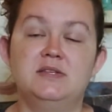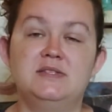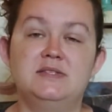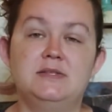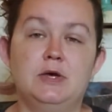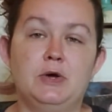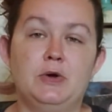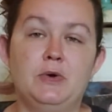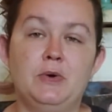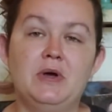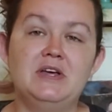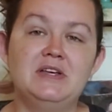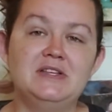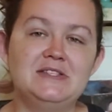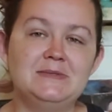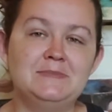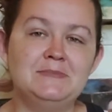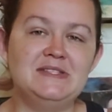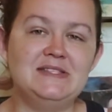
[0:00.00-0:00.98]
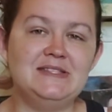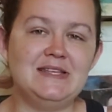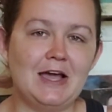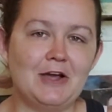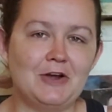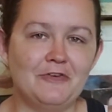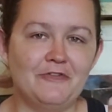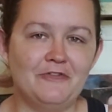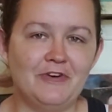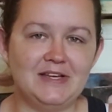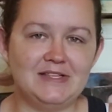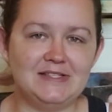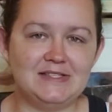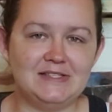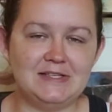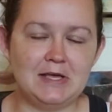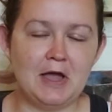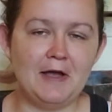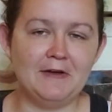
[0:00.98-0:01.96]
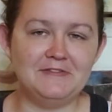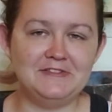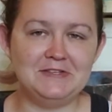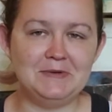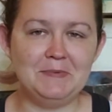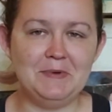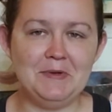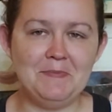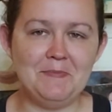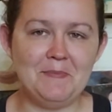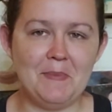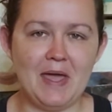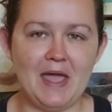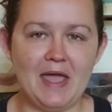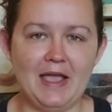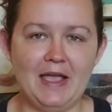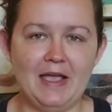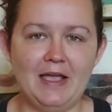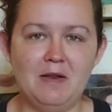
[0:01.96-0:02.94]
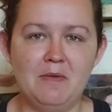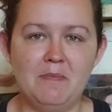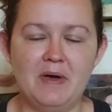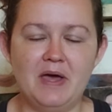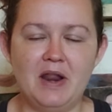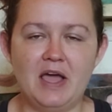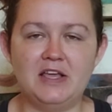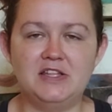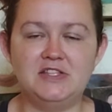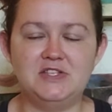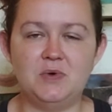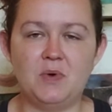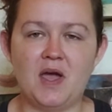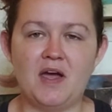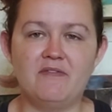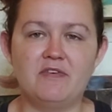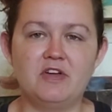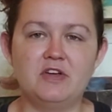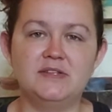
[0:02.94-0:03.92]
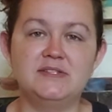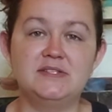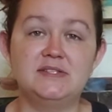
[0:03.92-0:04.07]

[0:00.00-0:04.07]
so some sacrifices have to be made, but I do have a good